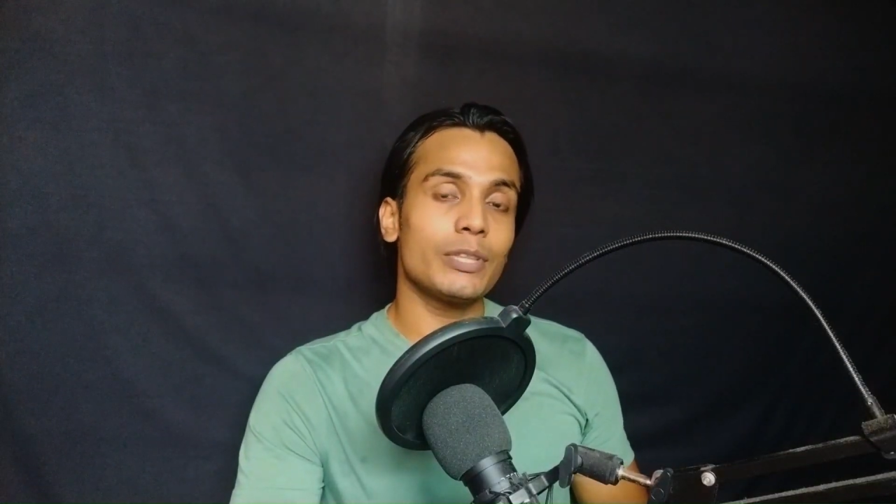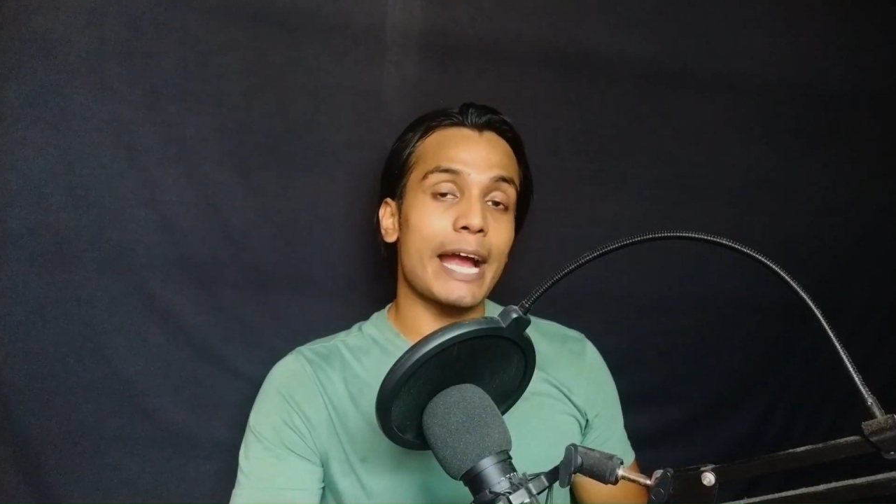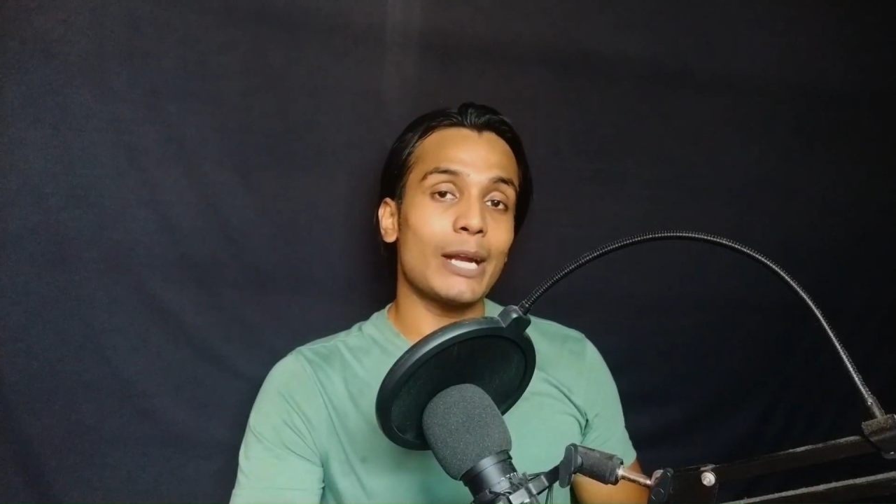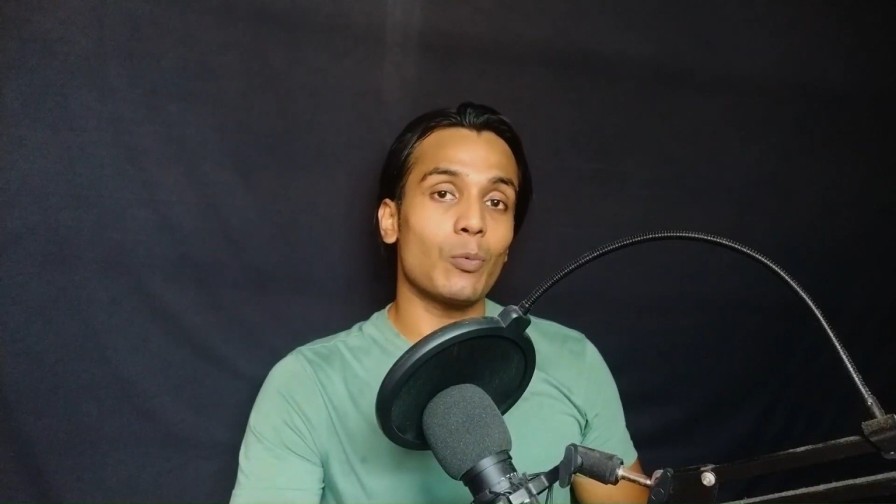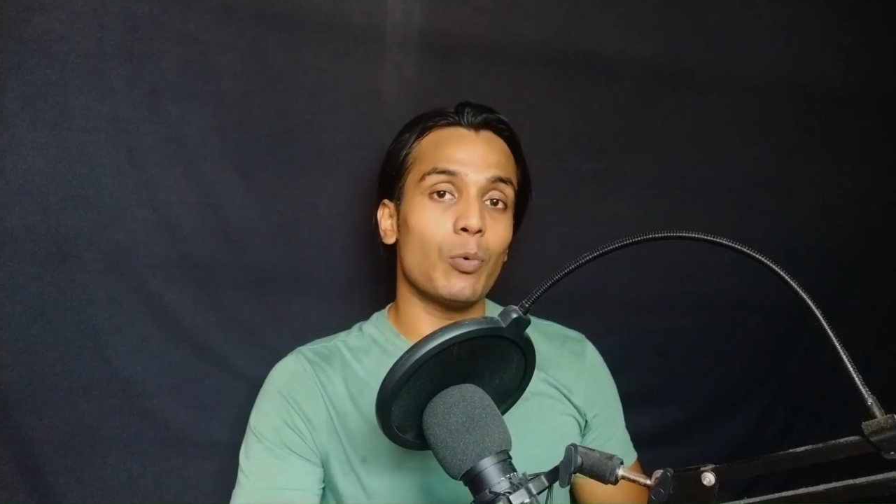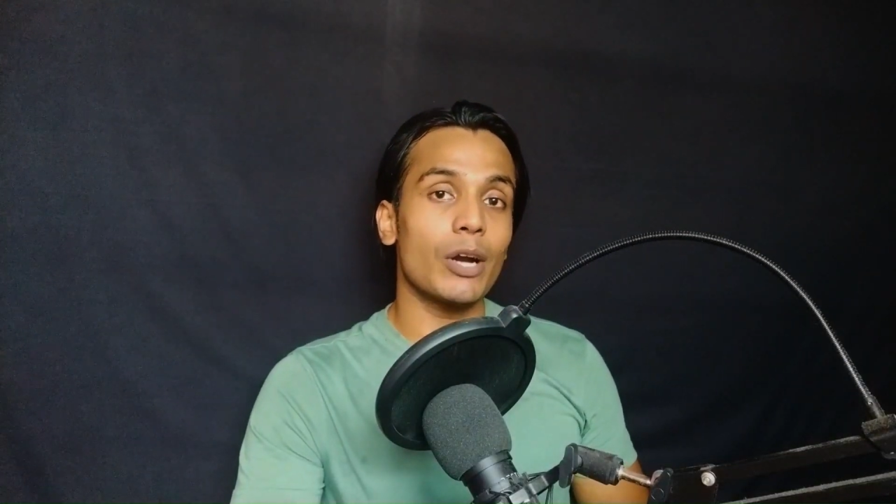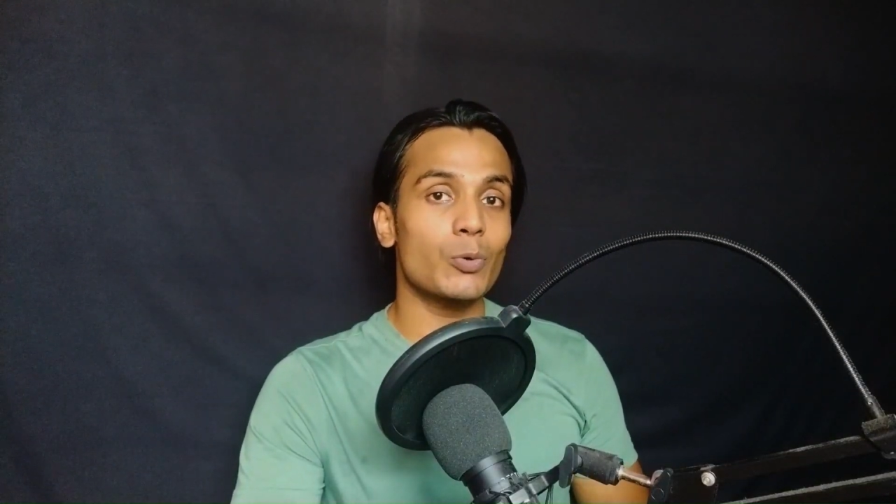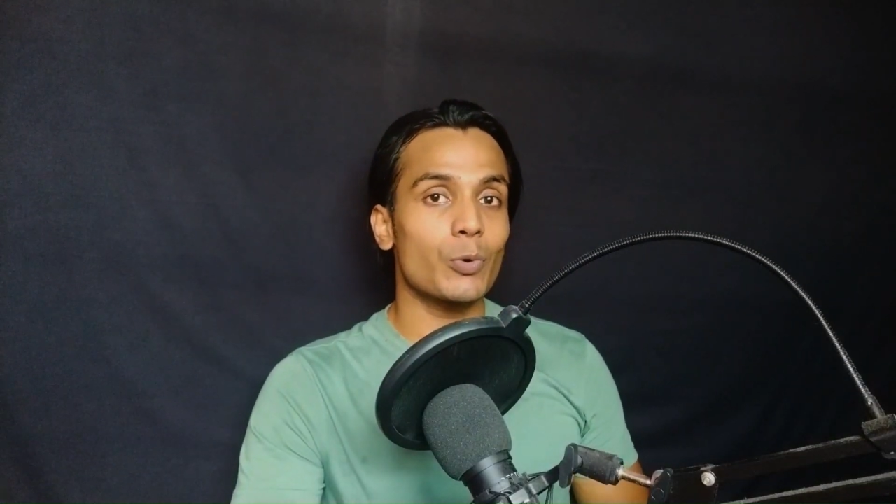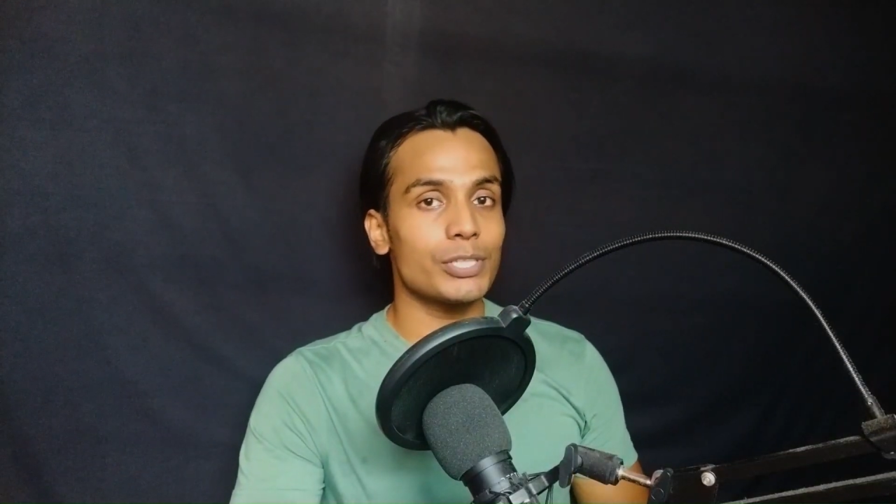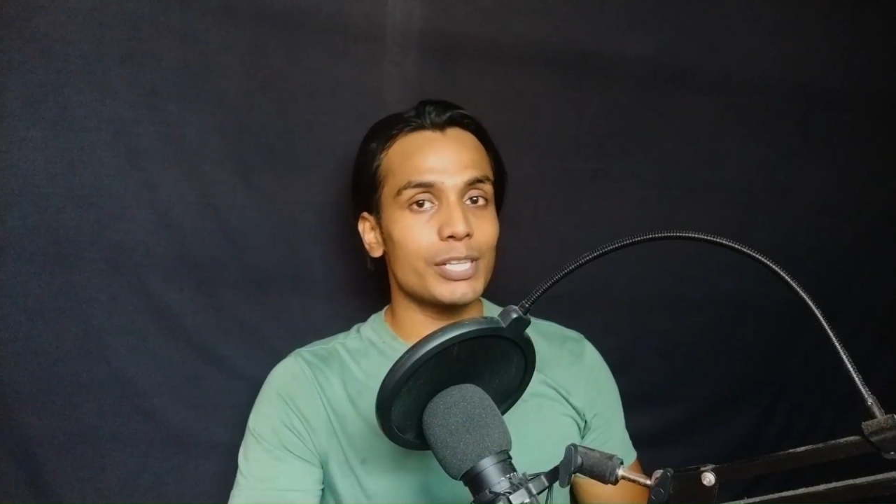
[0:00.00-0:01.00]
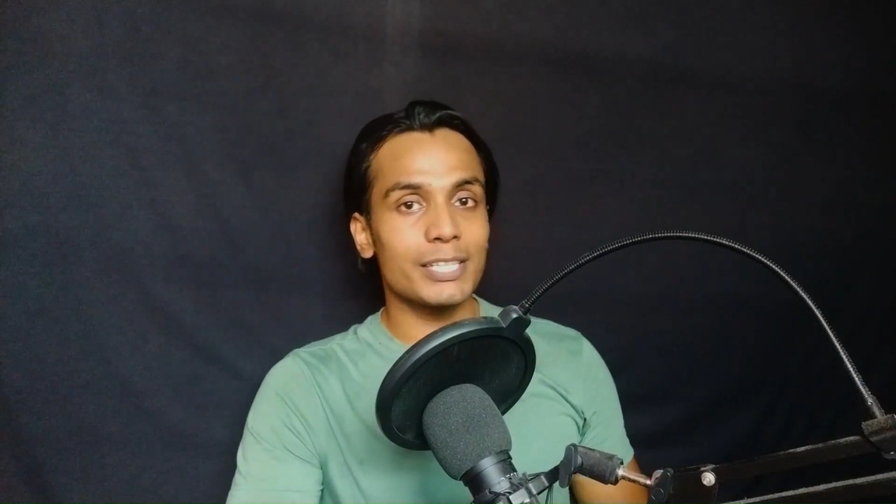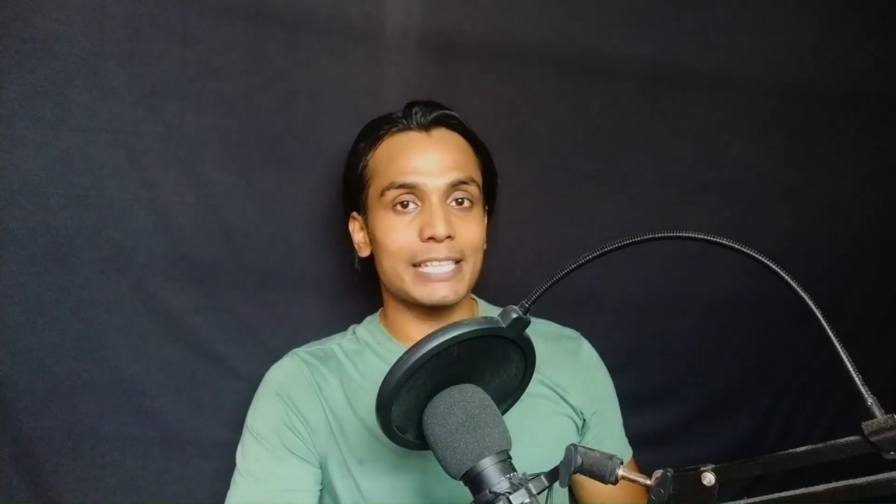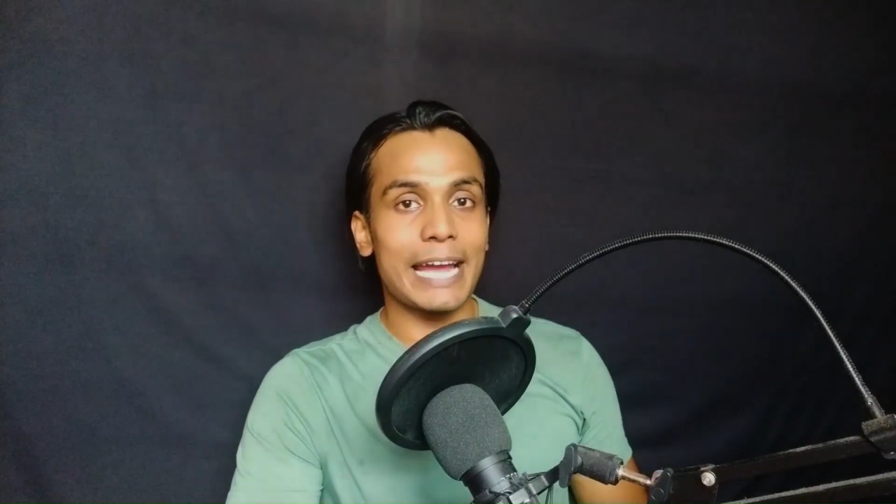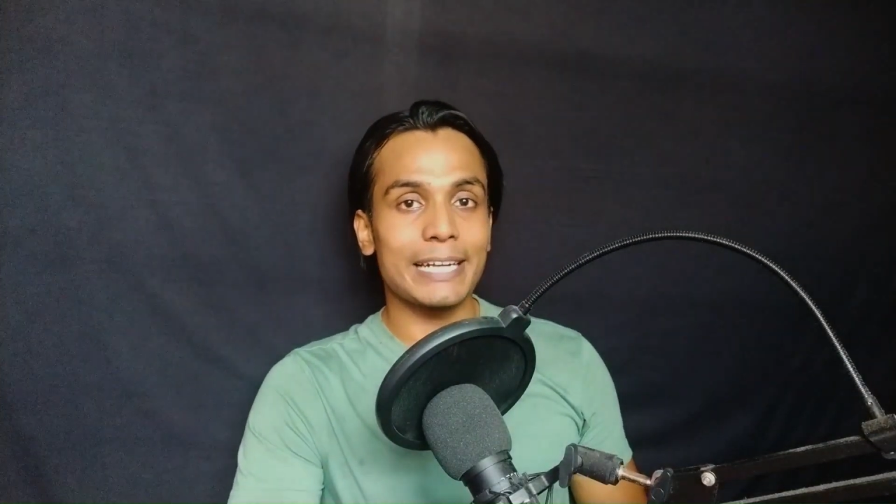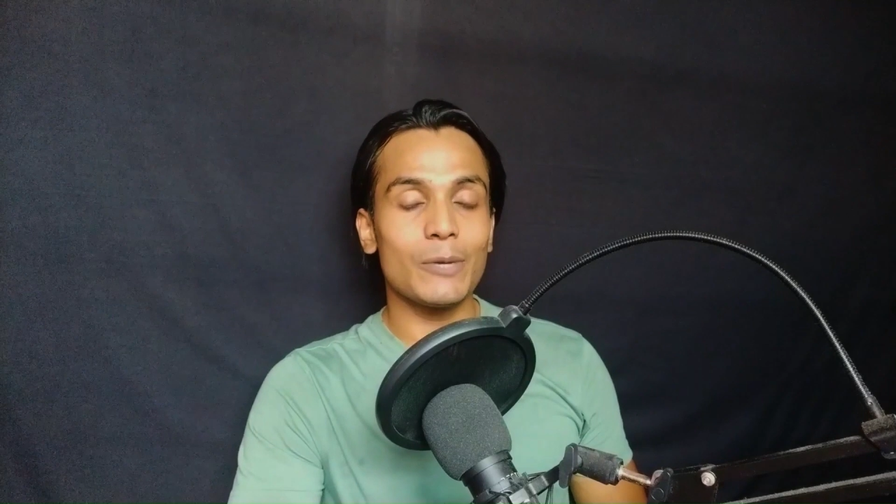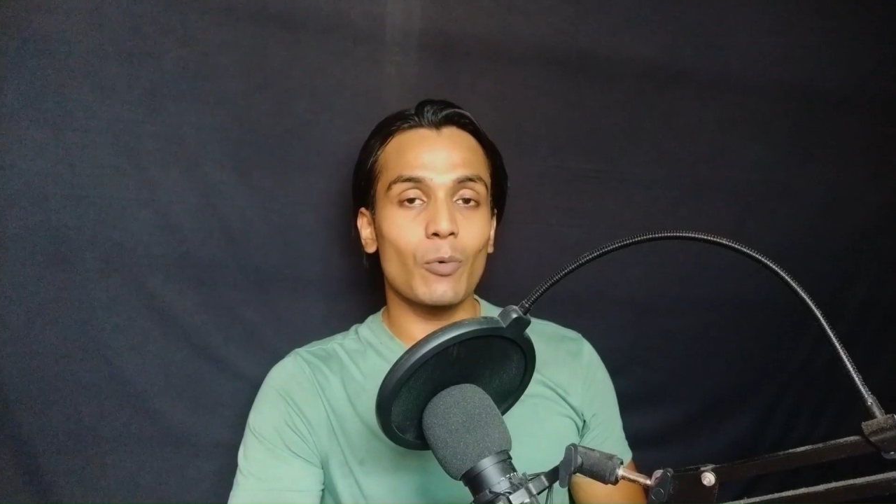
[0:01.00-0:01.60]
that what question exactly